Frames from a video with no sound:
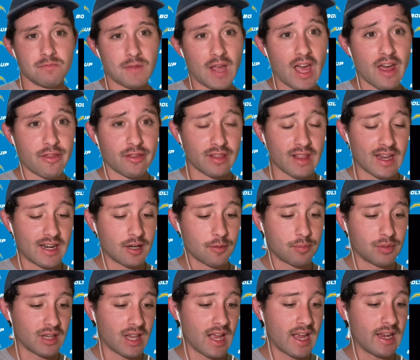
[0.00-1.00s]
Athletic
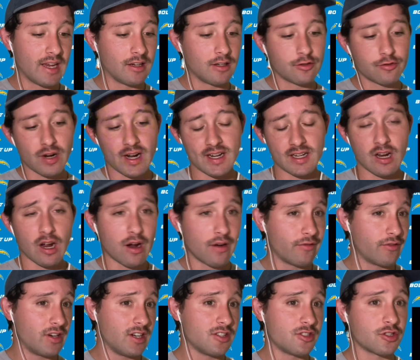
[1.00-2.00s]
play, great
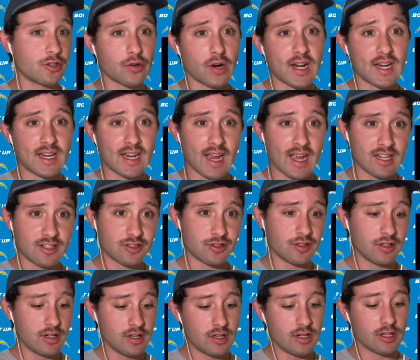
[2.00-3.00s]
coverage, great catch,
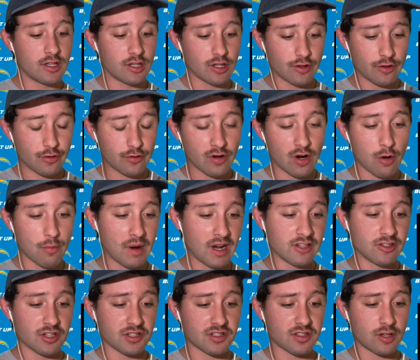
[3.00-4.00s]
good throw by
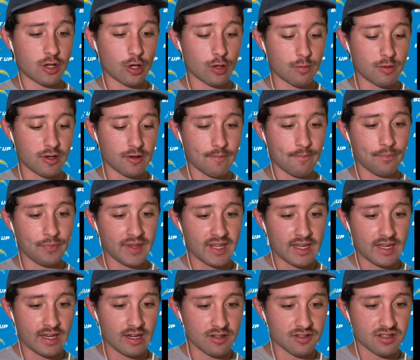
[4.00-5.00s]
Justin Herbert.
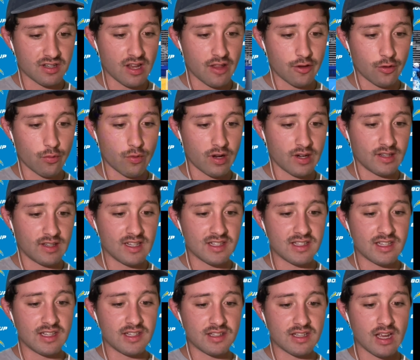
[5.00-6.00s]
Here's another one. This
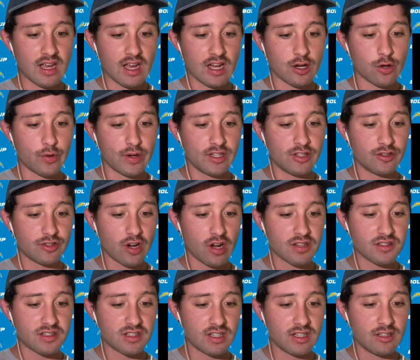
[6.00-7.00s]
is Quentin
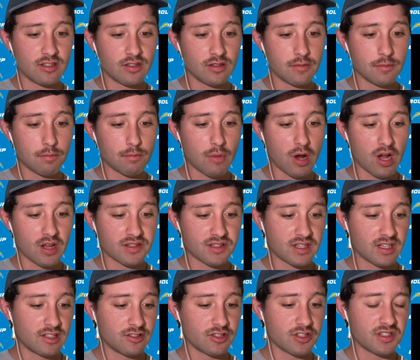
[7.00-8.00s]
Johnson
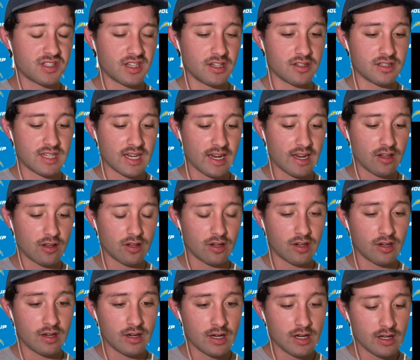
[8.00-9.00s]
mossing Jasir
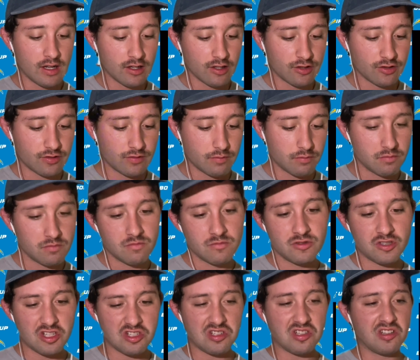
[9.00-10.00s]
Taylor.
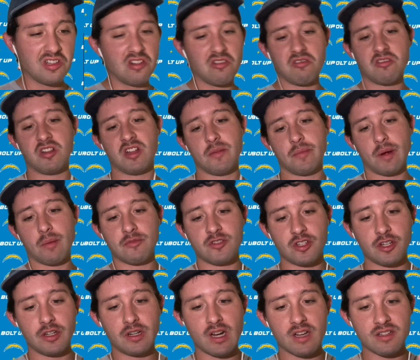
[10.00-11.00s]
Just a little clip. I'm
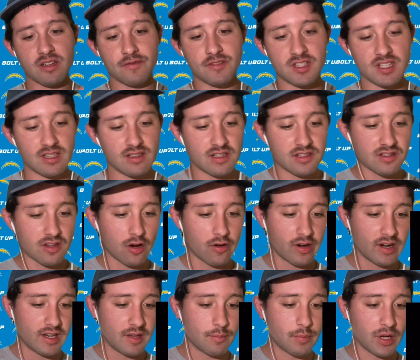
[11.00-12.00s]
sure you guys have seen this
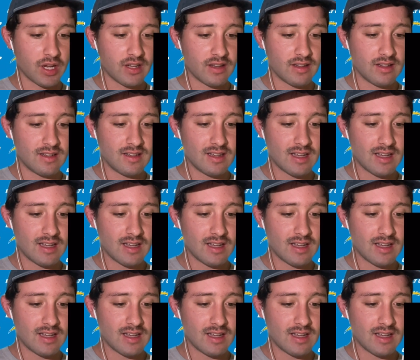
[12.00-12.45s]
already, but